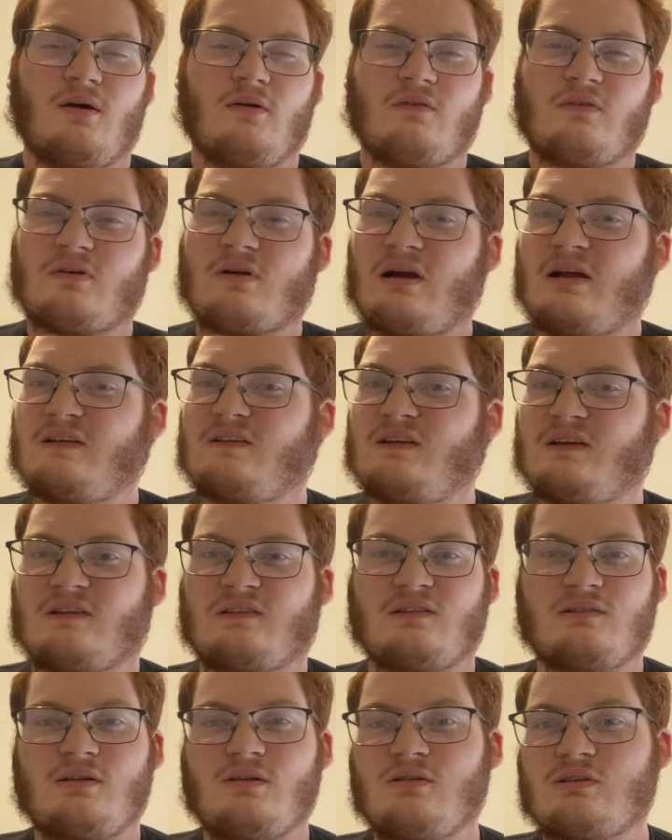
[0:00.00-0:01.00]
for Christ's
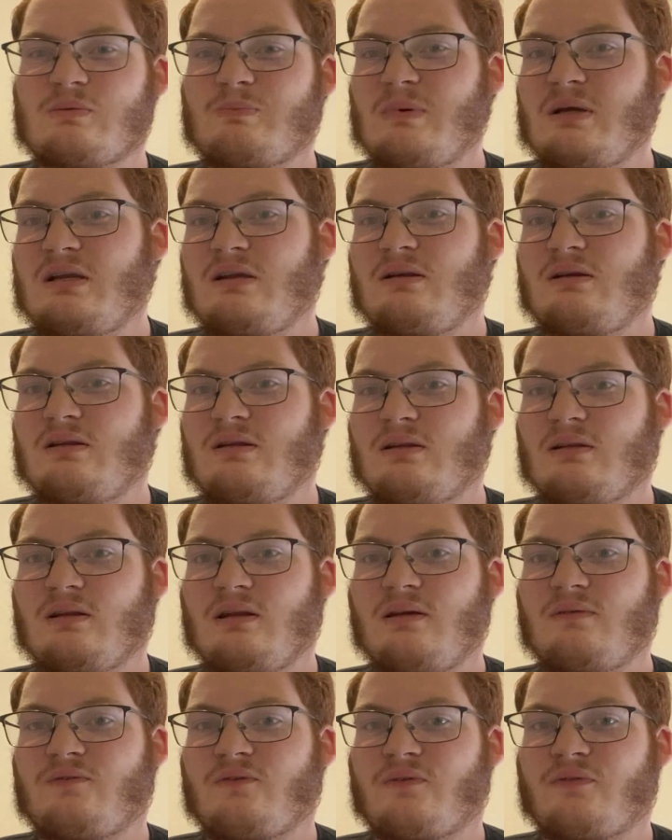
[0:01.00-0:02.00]
sakes, the dude's been in the
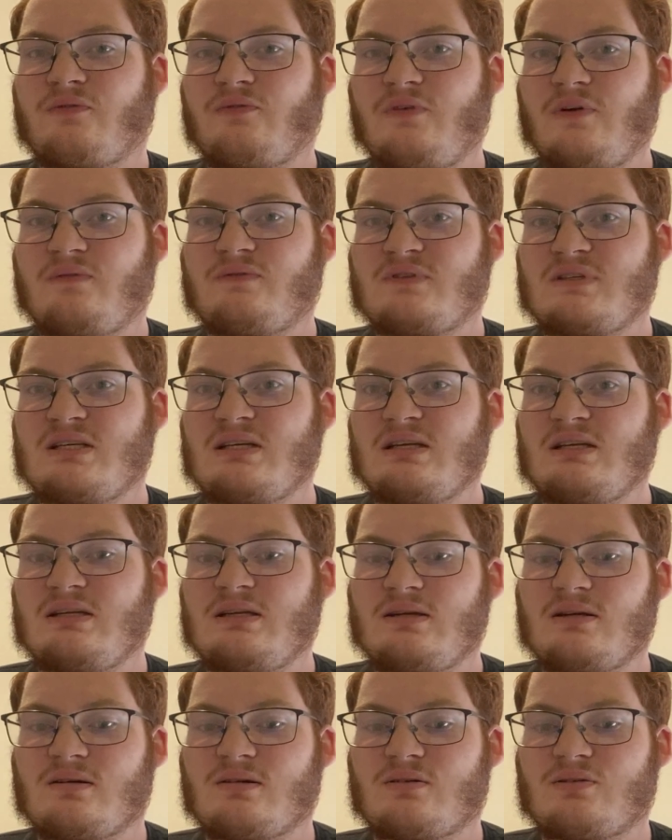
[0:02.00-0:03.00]
league for 15
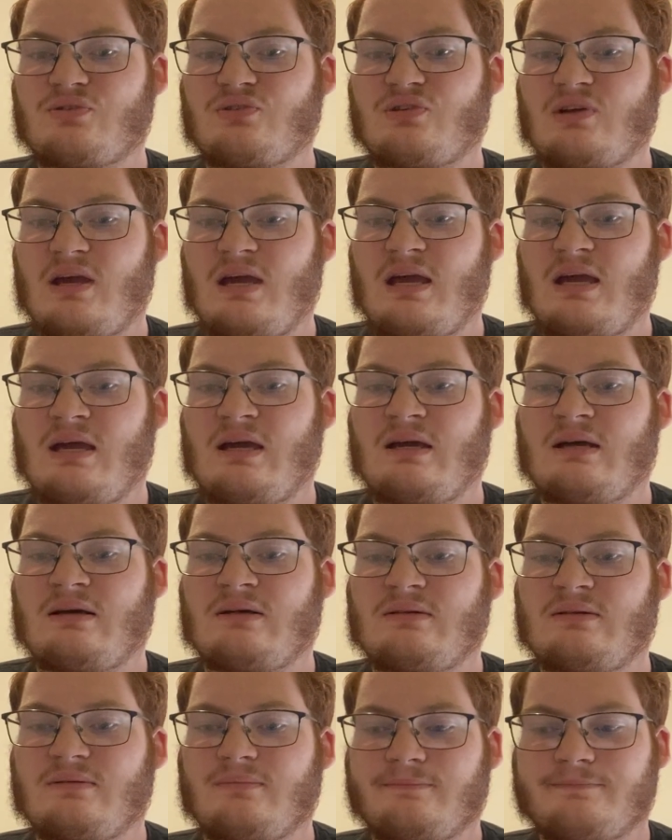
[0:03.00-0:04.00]
years,
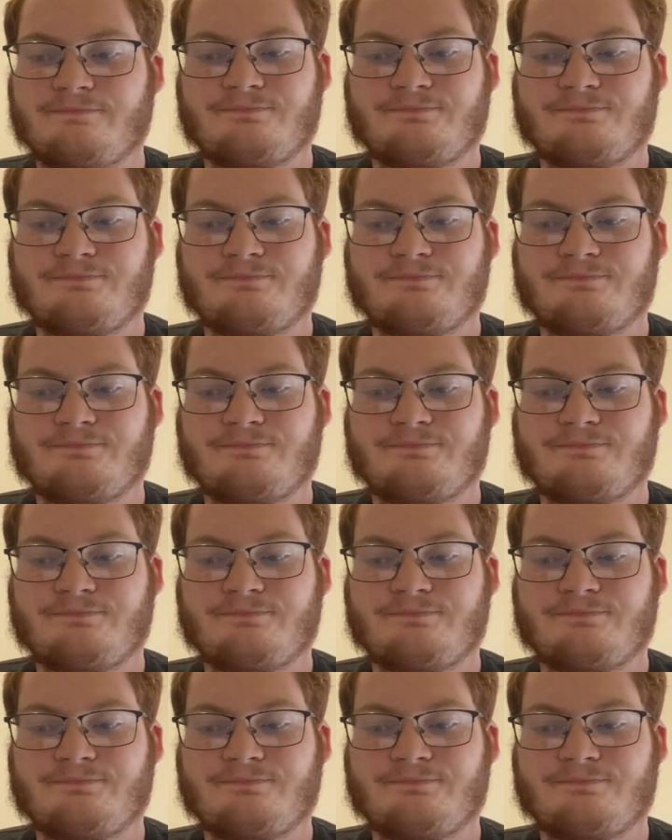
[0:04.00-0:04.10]
and